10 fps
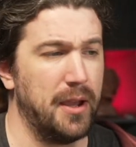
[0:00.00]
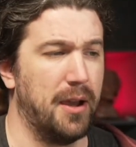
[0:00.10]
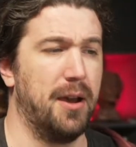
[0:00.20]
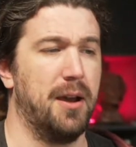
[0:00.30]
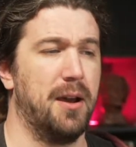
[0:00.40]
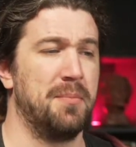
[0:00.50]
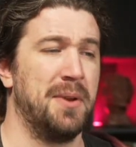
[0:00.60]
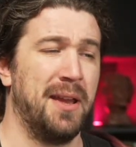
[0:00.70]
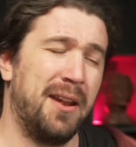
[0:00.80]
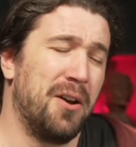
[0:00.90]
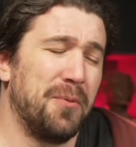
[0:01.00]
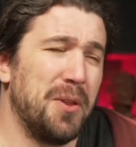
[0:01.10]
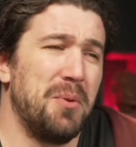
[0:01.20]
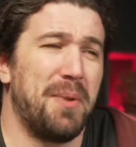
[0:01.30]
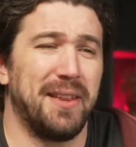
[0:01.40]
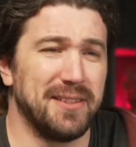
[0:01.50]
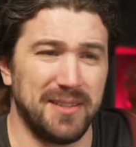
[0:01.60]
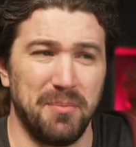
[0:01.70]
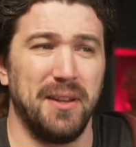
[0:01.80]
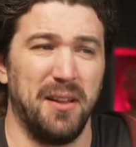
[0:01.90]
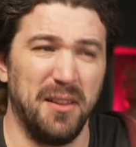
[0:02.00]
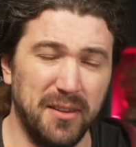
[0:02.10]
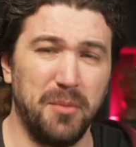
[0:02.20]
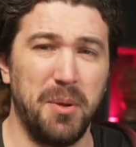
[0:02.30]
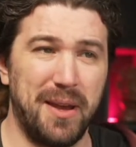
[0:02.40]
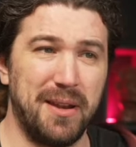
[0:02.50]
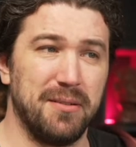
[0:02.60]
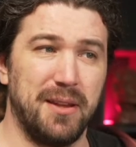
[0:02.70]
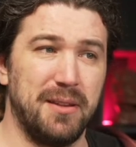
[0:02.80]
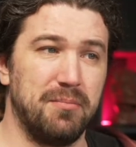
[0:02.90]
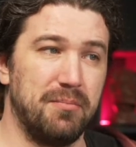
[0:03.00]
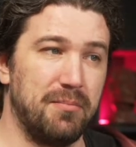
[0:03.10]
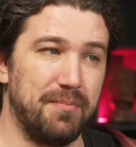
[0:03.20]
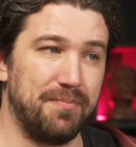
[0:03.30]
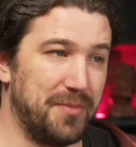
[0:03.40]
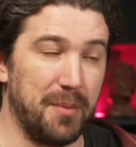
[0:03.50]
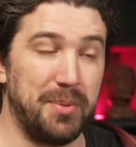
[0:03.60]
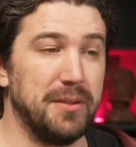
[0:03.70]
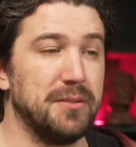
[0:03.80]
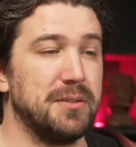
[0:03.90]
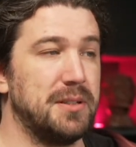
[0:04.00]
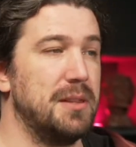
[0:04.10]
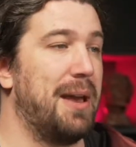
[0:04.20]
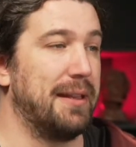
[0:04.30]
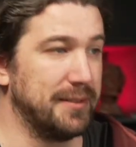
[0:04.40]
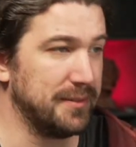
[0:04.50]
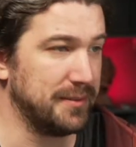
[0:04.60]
And hopefully we make this something a little bit better that appeals to the masses.